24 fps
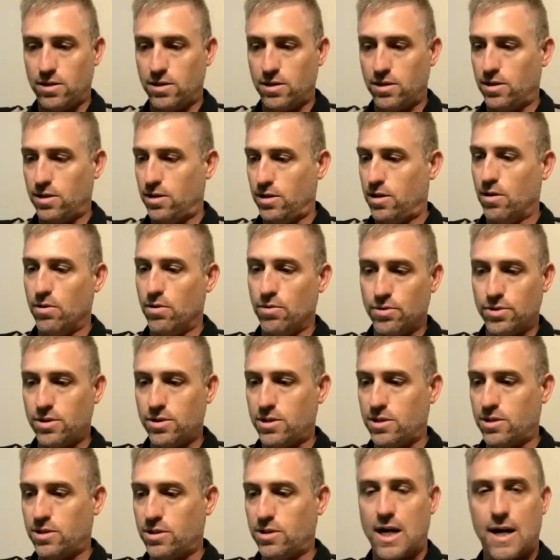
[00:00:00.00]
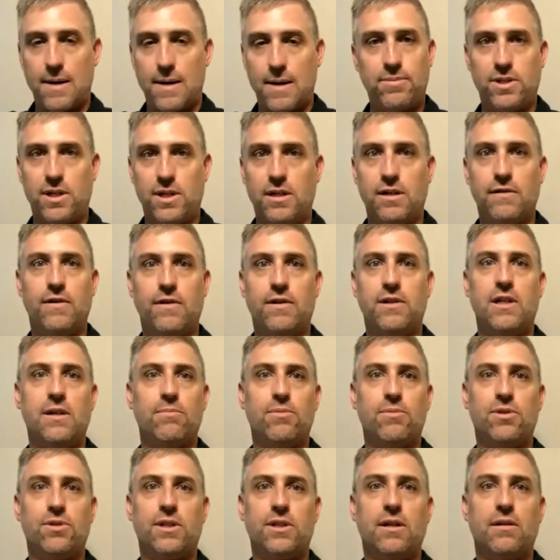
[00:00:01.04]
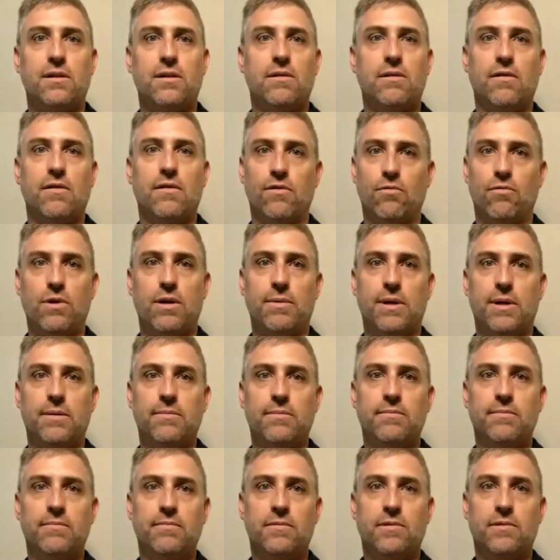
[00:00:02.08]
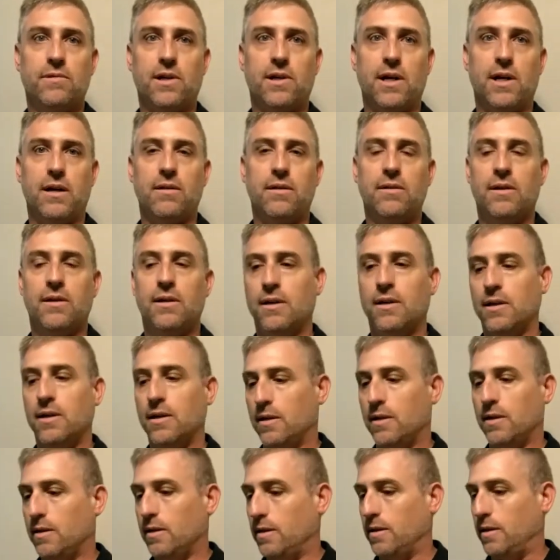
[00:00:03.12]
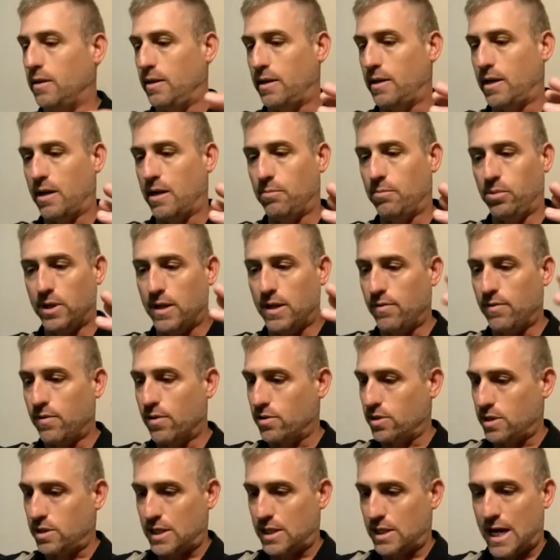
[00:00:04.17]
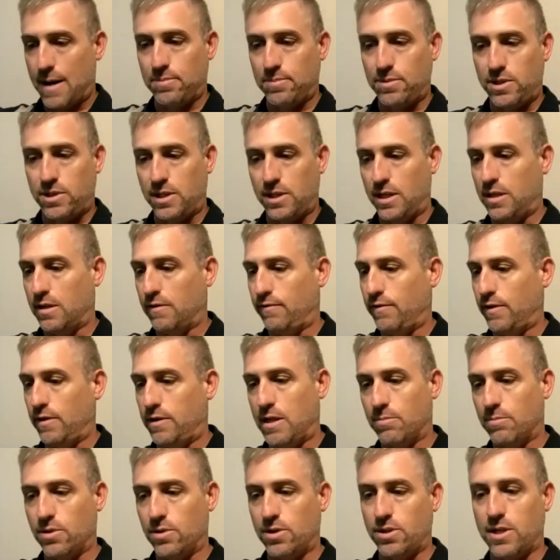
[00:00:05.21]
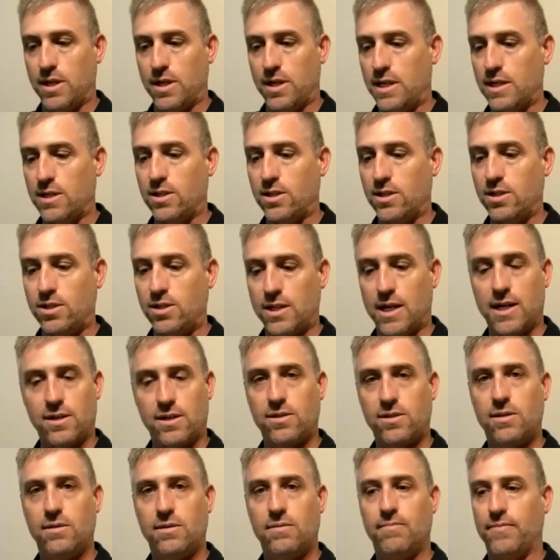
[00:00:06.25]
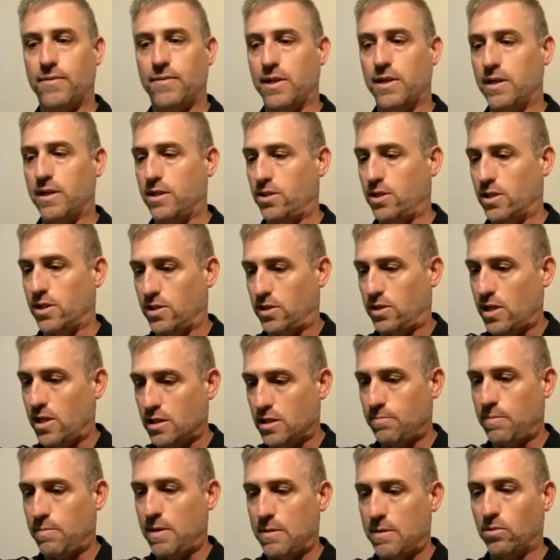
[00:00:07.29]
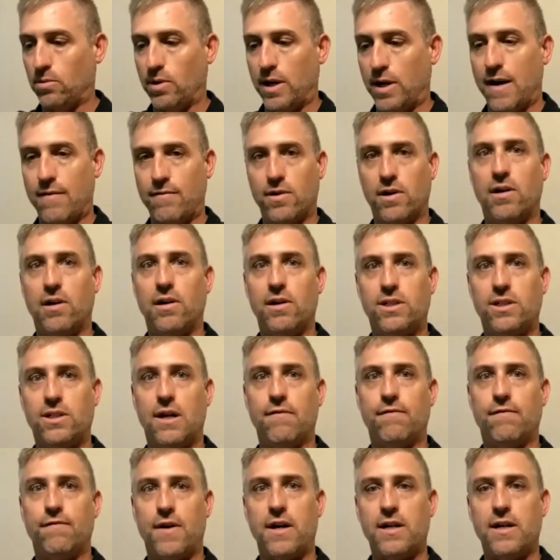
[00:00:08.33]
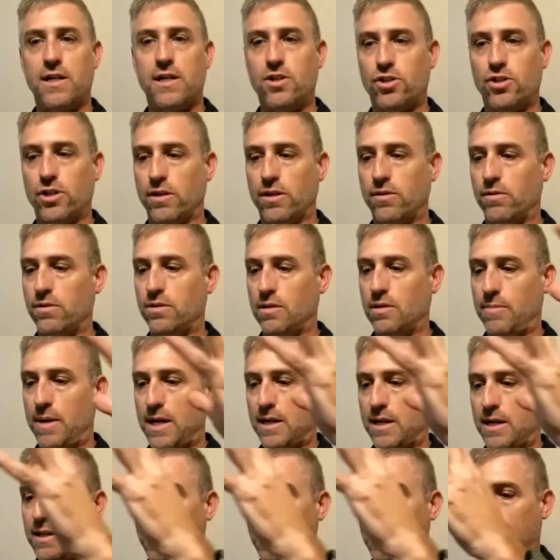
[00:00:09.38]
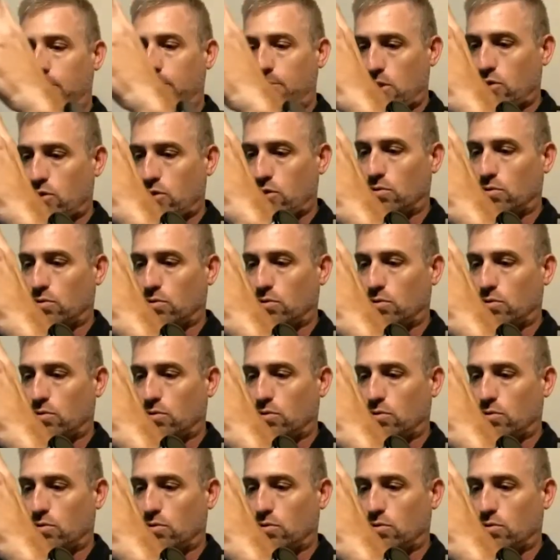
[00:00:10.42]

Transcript: those top 10 to 15% of the women. Okay. I believe there's a top 10 to 15% in each sex. And it's just these people are having a hard time finding each other to make that mutual